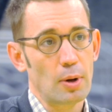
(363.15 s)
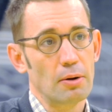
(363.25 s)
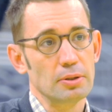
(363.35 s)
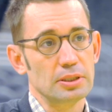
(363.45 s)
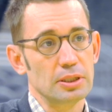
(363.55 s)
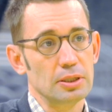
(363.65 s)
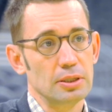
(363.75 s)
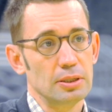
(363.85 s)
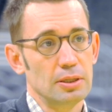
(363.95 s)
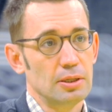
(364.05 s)
hours
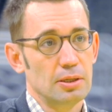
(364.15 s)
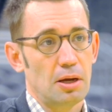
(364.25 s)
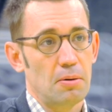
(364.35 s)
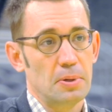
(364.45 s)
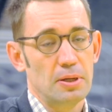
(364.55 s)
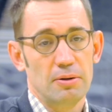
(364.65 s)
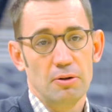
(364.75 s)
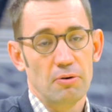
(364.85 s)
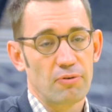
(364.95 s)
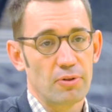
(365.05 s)
here, I mean, you
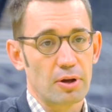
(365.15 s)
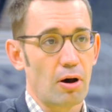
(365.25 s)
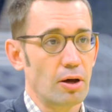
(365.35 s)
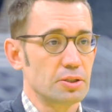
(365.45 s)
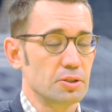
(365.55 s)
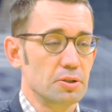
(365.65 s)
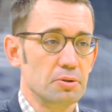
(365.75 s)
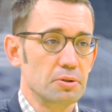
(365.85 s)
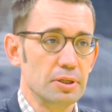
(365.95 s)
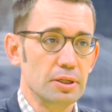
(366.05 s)
know, for the concert
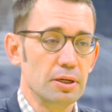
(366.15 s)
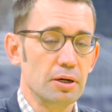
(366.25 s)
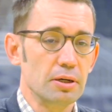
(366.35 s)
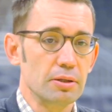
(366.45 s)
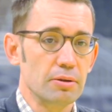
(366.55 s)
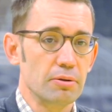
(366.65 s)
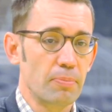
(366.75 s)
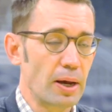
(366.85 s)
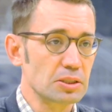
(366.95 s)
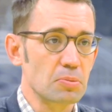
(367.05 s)
or the uh, the
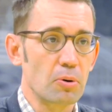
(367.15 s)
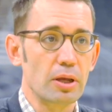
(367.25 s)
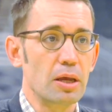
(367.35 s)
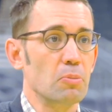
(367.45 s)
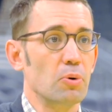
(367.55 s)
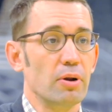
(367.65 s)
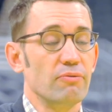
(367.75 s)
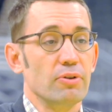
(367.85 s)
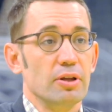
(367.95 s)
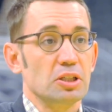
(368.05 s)
basketball game or
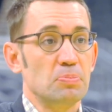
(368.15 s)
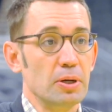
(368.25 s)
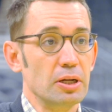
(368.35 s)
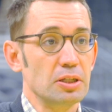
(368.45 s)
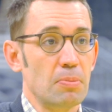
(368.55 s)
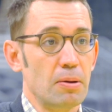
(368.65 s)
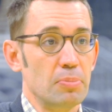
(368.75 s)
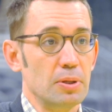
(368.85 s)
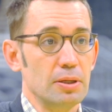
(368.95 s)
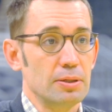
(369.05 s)
whatever the experience might
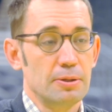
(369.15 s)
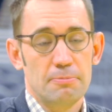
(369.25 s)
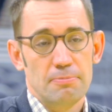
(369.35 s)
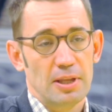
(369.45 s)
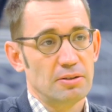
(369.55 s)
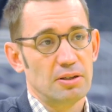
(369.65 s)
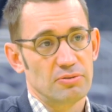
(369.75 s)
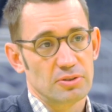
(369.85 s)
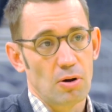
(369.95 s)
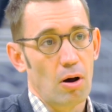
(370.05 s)
be, that
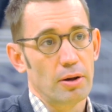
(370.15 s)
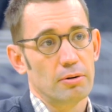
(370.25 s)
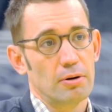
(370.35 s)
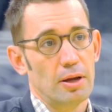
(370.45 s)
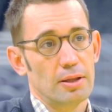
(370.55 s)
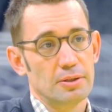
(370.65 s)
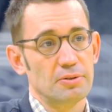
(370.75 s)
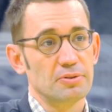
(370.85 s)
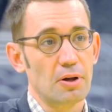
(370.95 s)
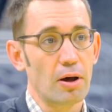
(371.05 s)
stuff's gone, right? That
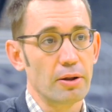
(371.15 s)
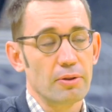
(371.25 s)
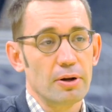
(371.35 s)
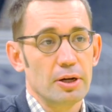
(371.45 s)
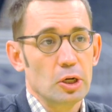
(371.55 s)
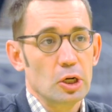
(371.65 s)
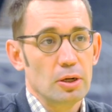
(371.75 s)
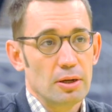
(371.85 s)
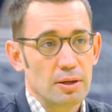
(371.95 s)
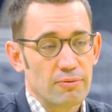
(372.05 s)
stuff's gone, and they're here
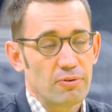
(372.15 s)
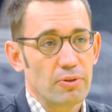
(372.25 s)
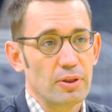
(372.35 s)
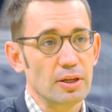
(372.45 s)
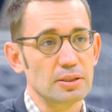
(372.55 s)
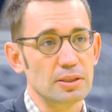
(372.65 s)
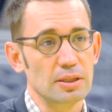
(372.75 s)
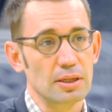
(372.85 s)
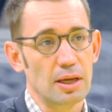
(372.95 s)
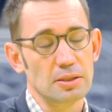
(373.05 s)
wow. for this,
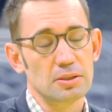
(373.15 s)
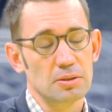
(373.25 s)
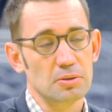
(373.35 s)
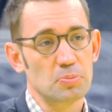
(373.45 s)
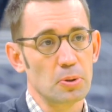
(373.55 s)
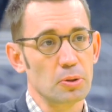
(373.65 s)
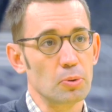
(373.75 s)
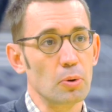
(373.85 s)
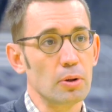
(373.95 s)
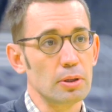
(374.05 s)
and that's it's pretty cool.